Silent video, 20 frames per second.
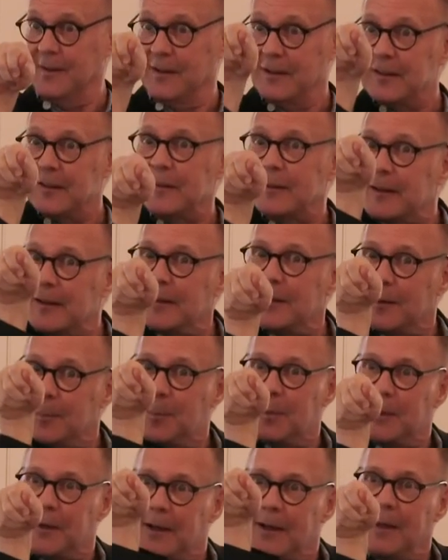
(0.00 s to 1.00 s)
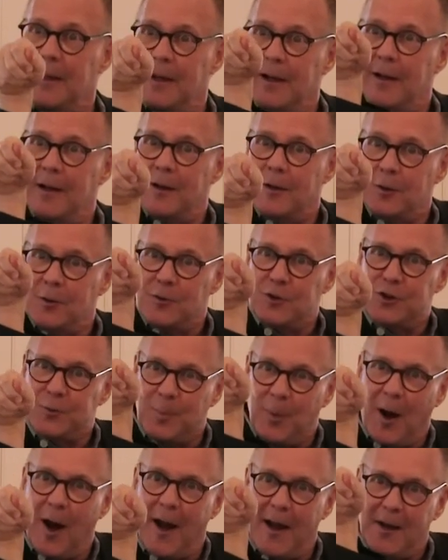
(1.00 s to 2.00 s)
in this little bitty
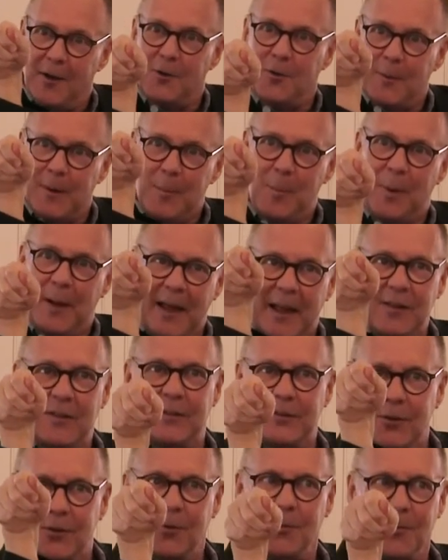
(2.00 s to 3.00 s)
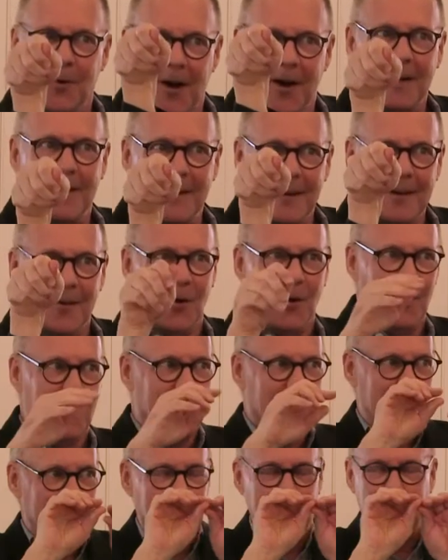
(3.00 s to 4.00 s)
spidery pencil writing on